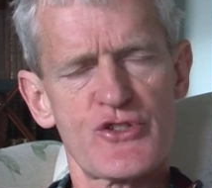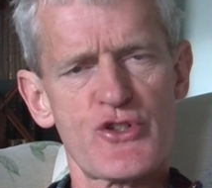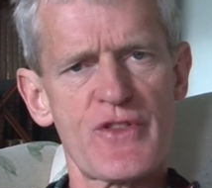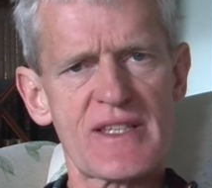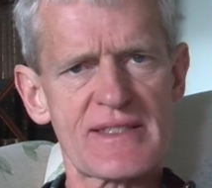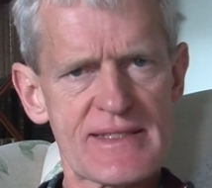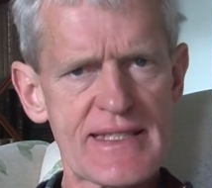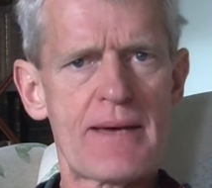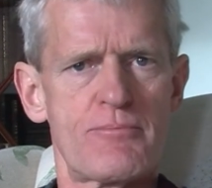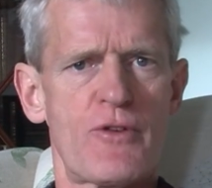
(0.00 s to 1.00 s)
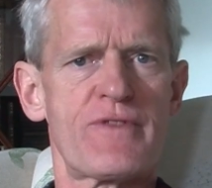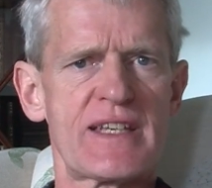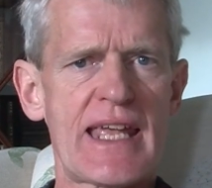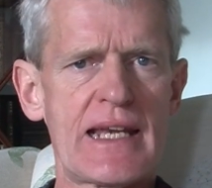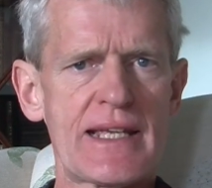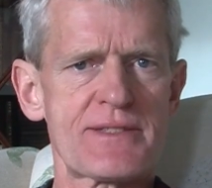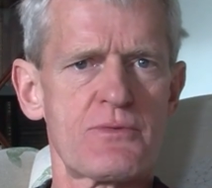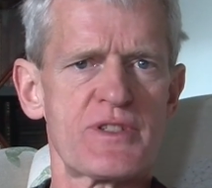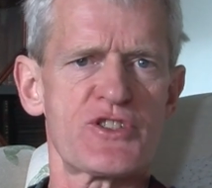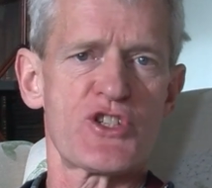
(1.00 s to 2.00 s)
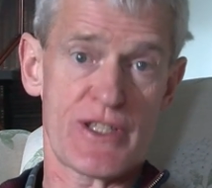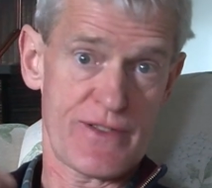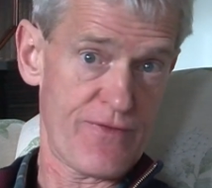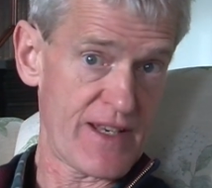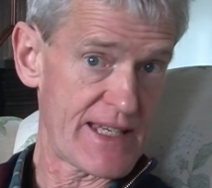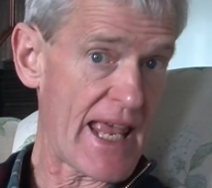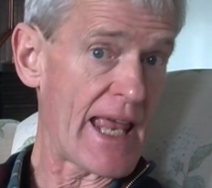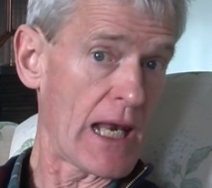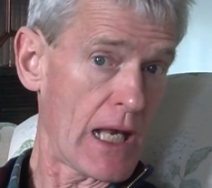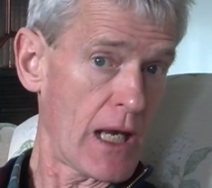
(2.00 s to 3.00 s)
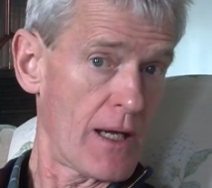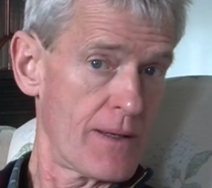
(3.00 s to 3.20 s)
to the stem of fidelis, which is fidel.